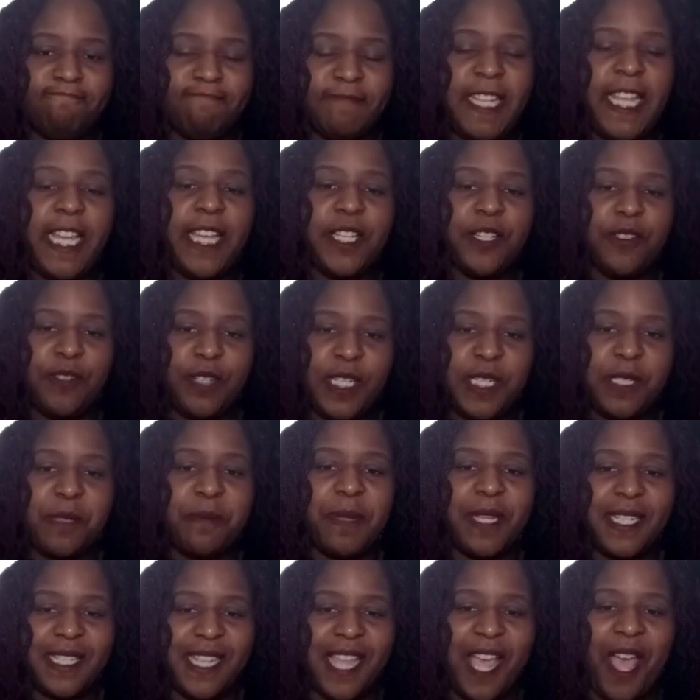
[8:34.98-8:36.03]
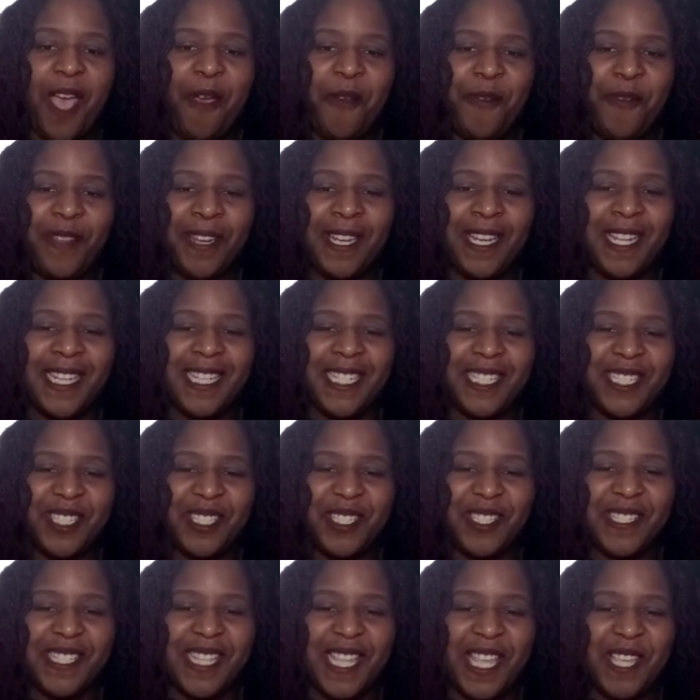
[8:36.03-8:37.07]
you need to be as confident as
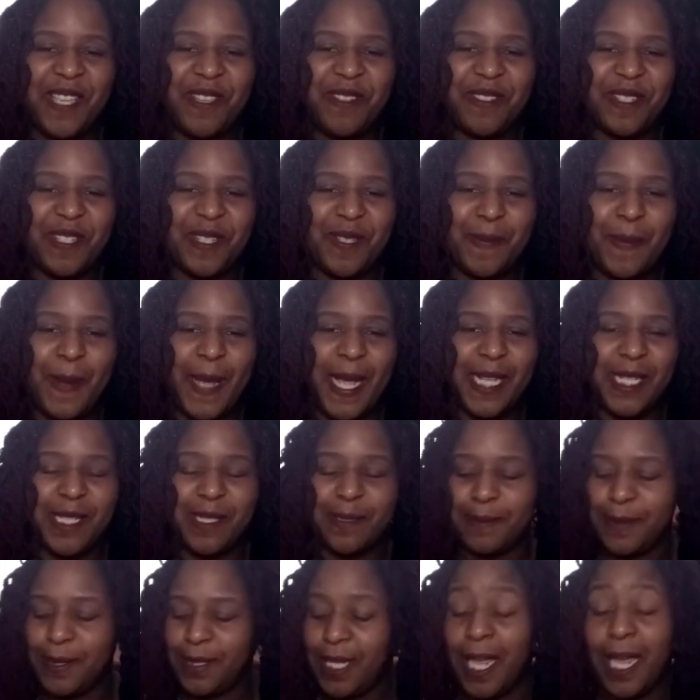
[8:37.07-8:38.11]
your skills as possible.